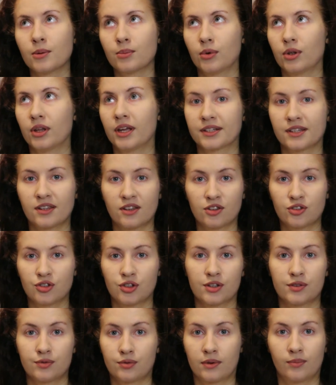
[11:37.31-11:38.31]
But like this is
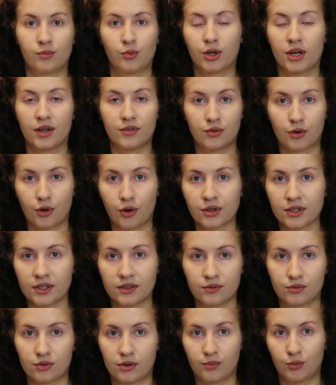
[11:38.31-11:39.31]
just from what I've heard
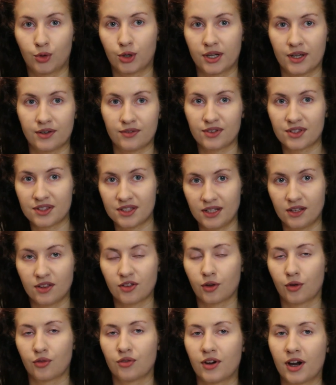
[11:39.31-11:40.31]
and from what I've seen
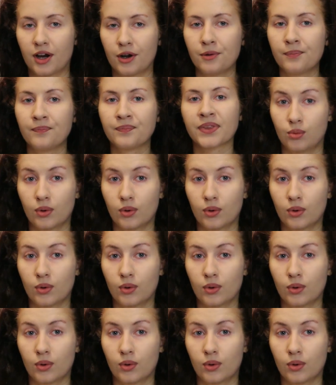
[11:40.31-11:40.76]
so far.